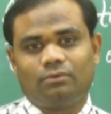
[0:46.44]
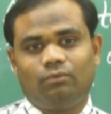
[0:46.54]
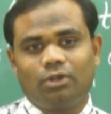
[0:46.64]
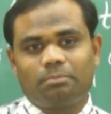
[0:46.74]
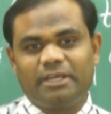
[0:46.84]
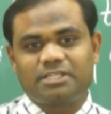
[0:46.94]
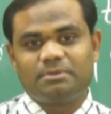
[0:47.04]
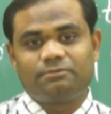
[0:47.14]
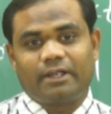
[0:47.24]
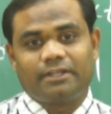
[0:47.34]
What makes
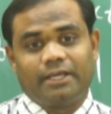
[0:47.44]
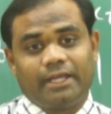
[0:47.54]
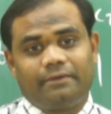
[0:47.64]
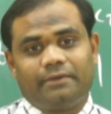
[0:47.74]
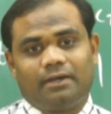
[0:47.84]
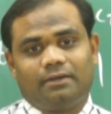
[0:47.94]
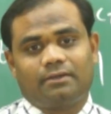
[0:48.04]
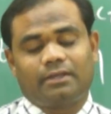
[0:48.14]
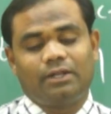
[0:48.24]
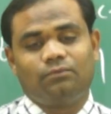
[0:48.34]
me find the area
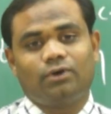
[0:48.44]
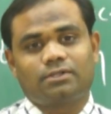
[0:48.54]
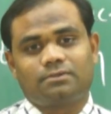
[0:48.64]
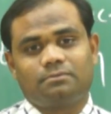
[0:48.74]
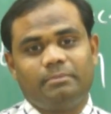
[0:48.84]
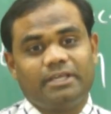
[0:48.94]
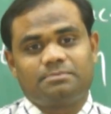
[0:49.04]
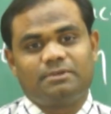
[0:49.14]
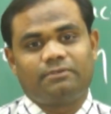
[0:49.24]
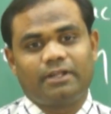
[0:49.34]
and what
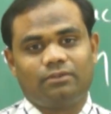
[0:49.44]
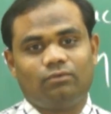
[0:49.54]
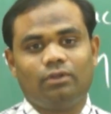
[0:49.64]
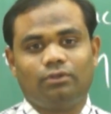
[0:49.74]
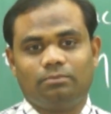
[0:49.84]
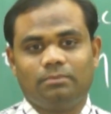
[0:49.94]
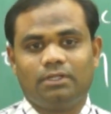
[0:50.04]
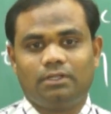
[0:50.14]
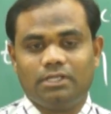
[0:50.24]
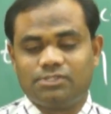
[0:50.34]
makes me find the volume
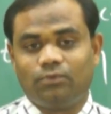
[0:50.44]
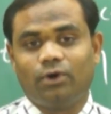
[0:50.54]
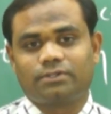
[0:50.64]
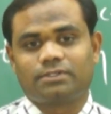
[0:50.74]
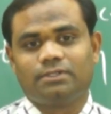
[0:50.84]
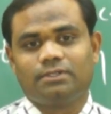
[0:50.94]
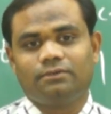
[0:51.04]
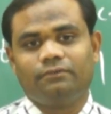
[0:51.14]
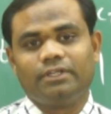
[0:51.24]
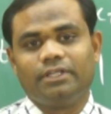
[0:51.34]
is what
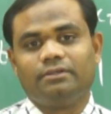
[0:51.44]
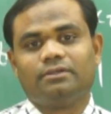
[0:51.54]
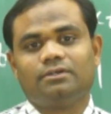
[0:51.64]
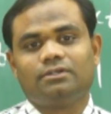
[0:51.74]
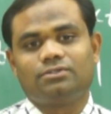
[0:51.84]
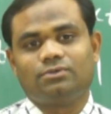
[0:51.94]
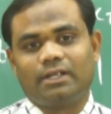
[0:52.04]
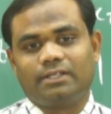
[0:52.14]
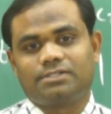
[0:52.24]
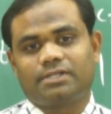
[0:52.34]
we need to
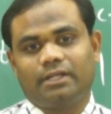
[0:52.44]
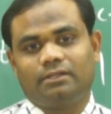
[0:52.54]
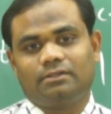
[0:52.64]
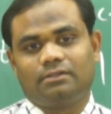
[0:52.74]
understand.